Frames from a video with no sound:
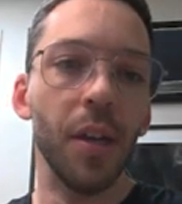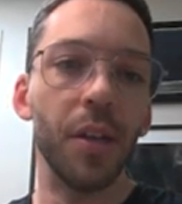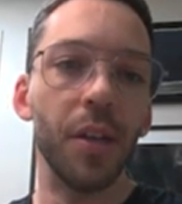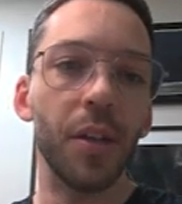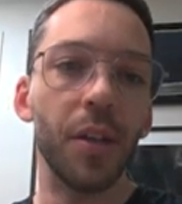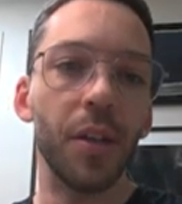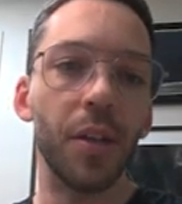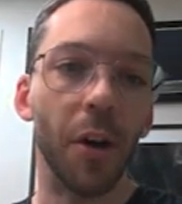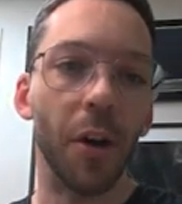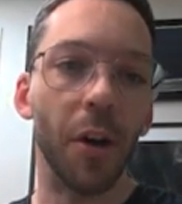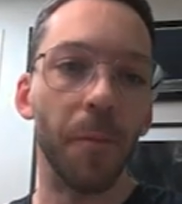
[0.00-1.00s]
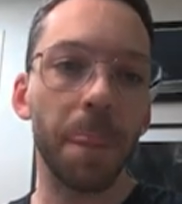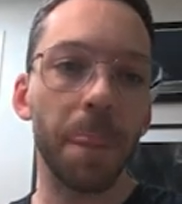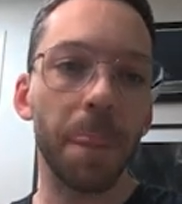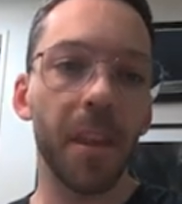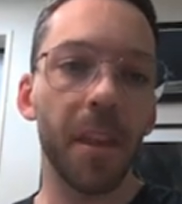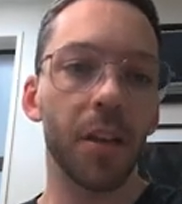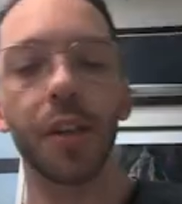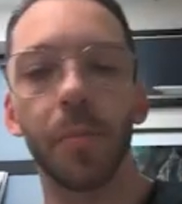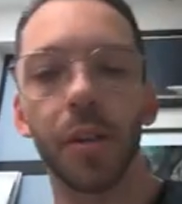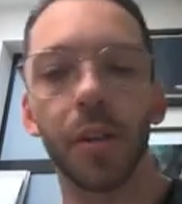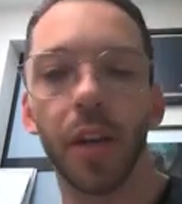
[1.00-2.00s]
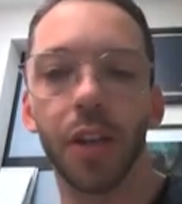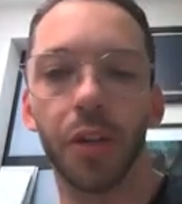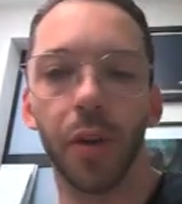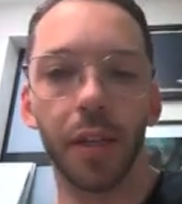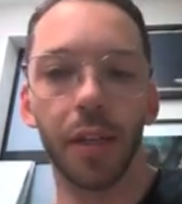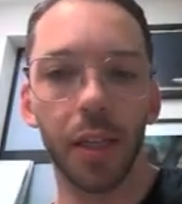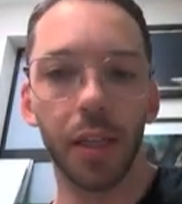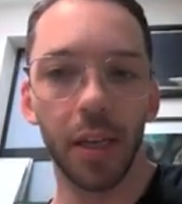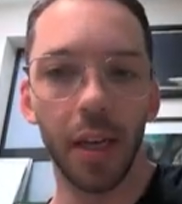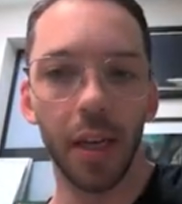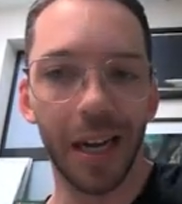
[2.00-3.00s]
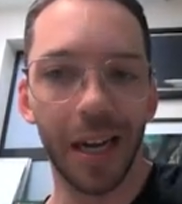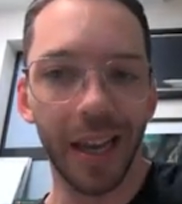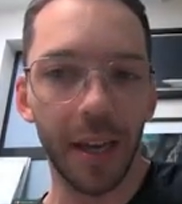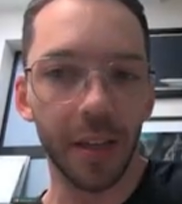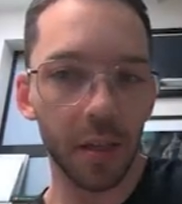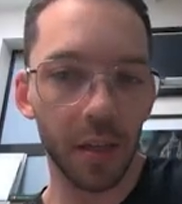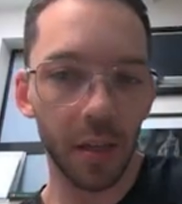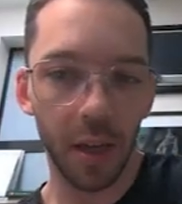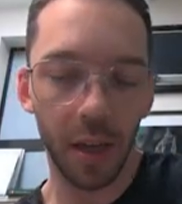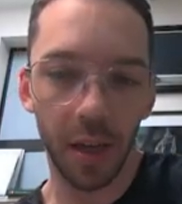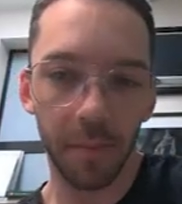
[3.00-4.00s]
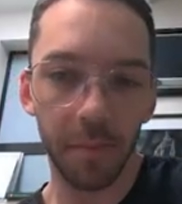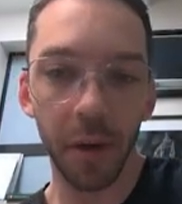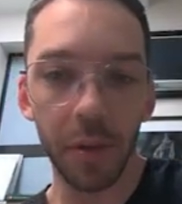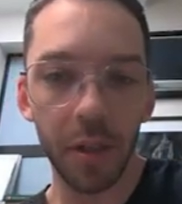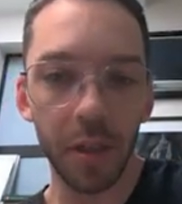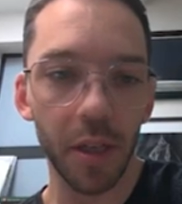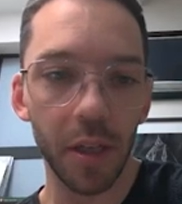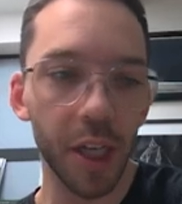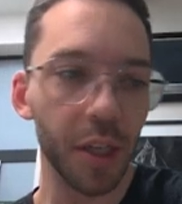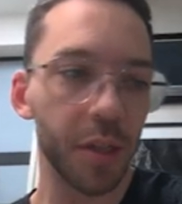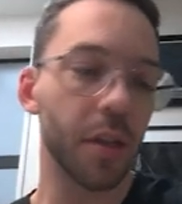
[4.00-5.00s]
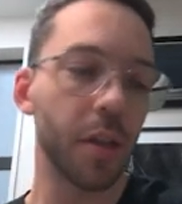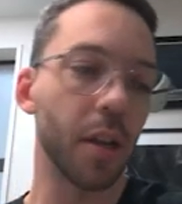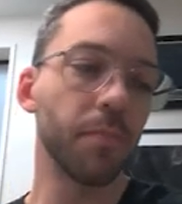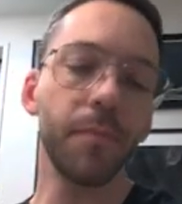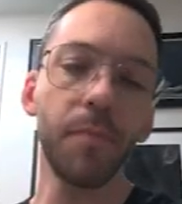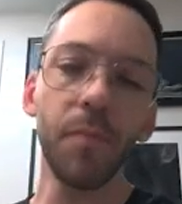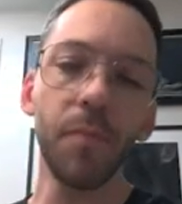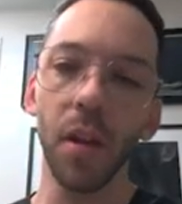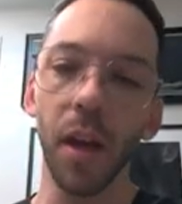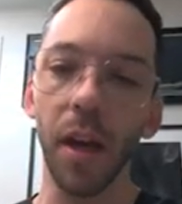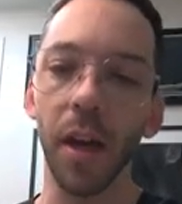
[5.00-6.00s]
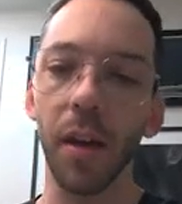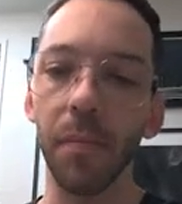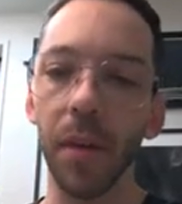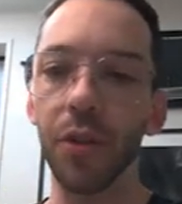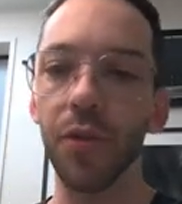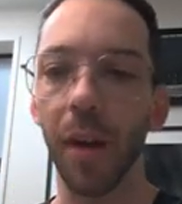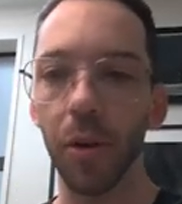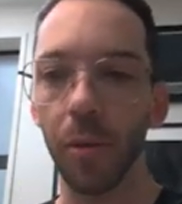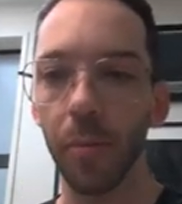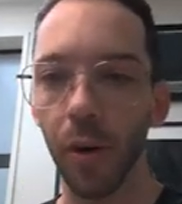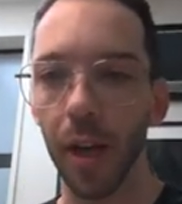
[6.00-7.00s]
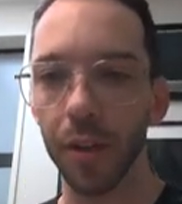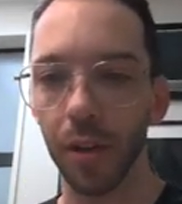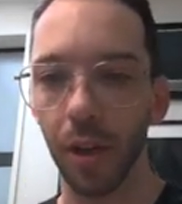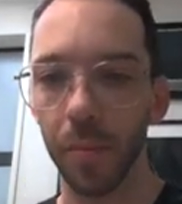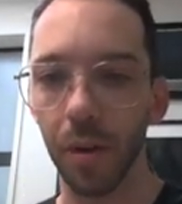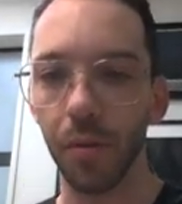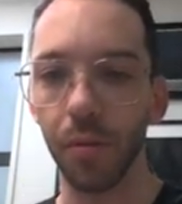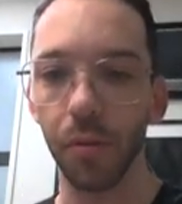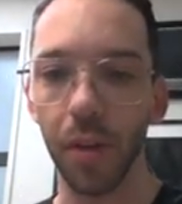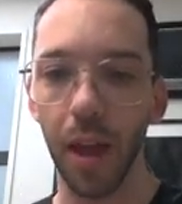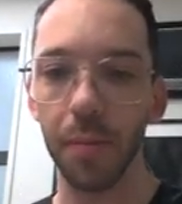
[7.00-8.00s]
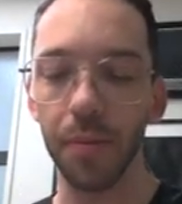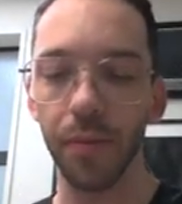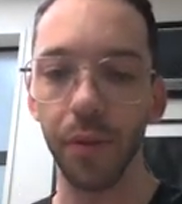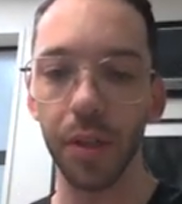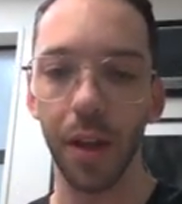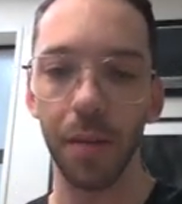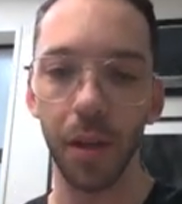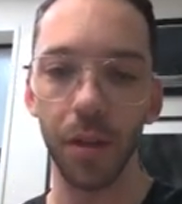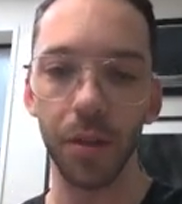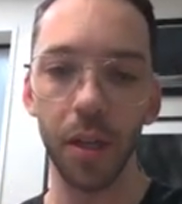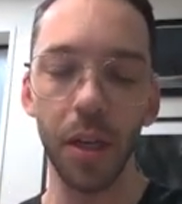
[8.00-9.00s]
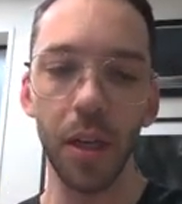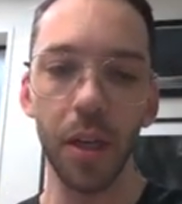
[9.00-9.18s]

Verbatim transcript: So squamous cell carcinoma in situ, SCCIS, Bowen's disease, intraepidermal carcinoma, all names for the same beast.